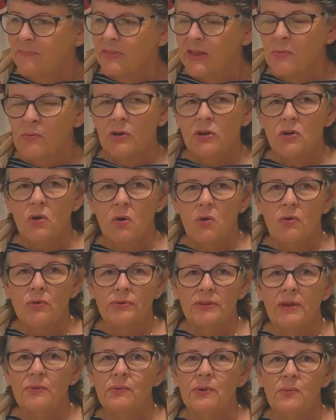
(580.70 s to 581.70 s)
they were
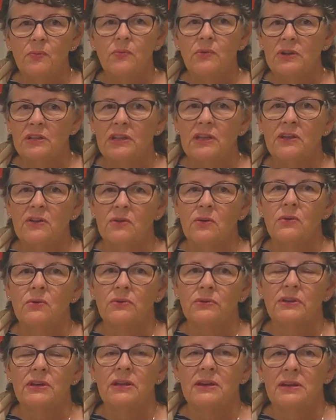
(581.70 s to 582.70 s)
cold, they were really
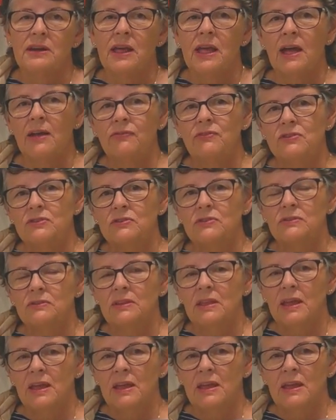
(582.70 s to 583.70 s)
cold, and after
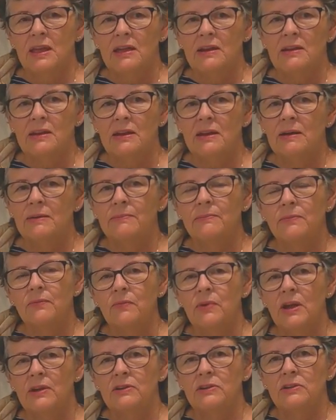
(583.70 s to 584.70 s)
they had
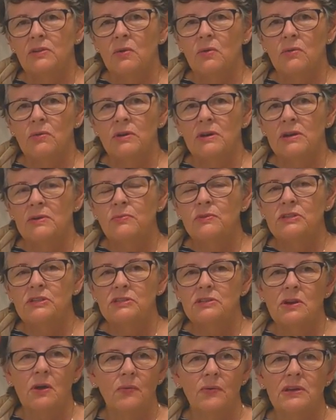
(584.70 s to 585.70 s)
rounded the Horn, it was
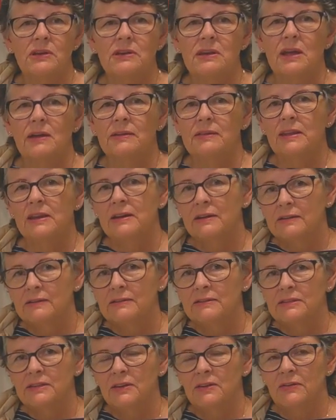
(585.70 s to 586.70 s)
snowing down there.
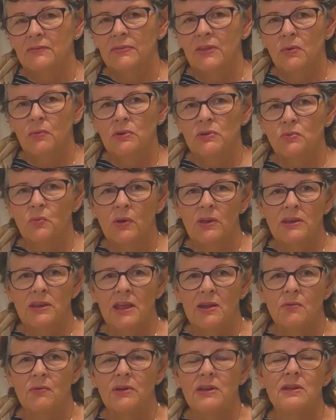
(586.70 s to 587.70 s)
So there was one
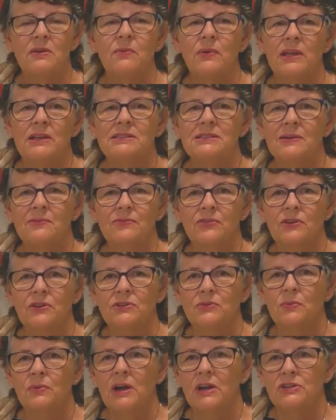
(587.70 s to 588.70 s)
day where he wakes up for
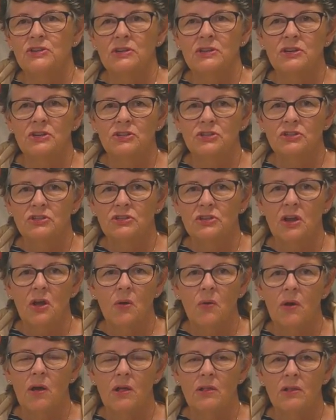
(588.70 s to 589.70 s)
his watch and there's
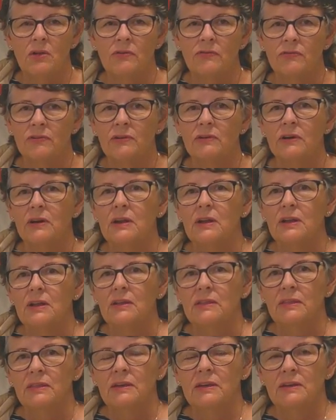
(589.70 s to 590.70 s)
snow all over
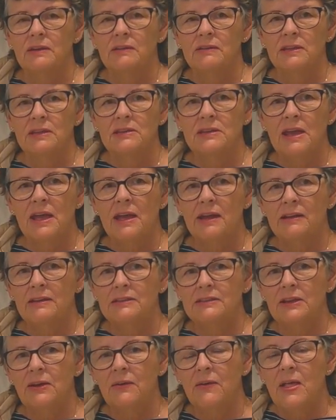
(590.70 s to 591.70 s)
the deck.
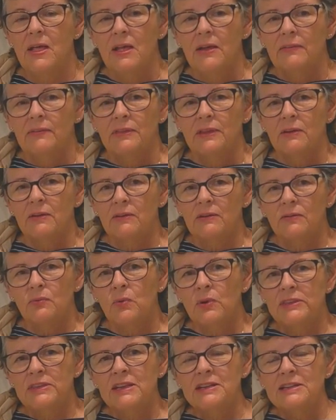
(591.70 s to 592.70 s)
So the
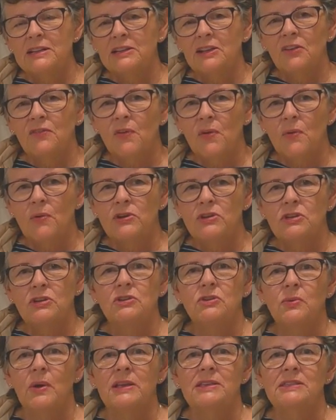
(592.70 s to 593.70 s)
one thing to look forward to
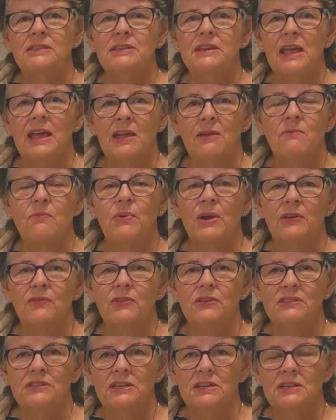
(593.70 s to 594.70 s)
twice a day,
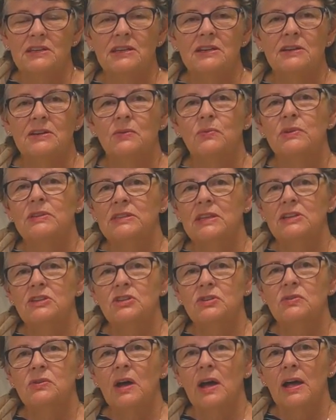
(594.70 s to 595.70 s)
breakfast and dinner, was
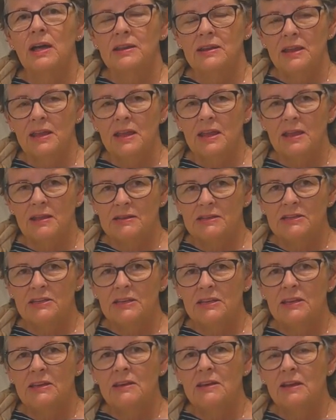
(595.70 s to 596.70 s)
that you got a
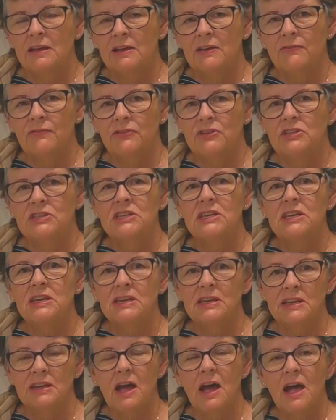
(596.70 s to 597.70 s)
tin of
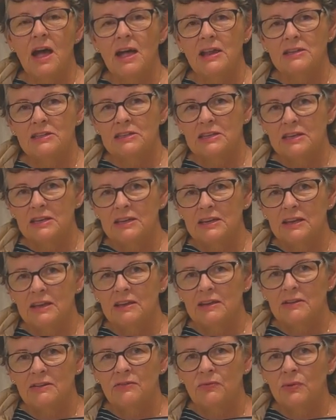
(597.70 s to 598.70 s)
tea, hot tea,
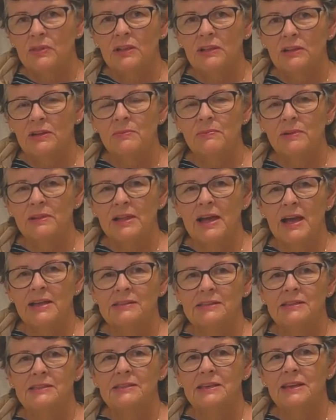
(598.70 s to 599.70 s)
and with a little
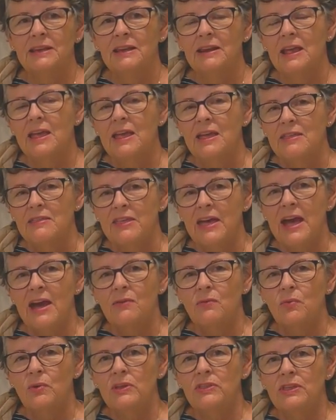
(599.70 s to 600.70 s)
molasses in it.
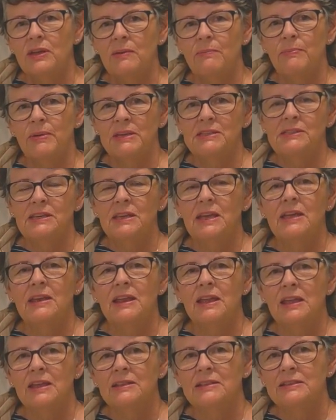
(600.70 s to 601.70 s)
That with a
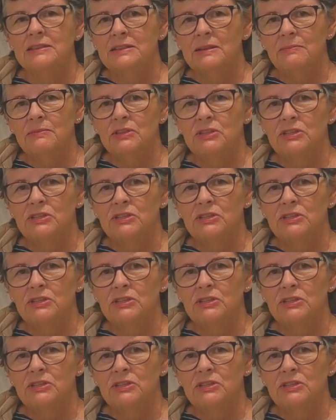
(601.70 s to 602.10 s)
biscuit and some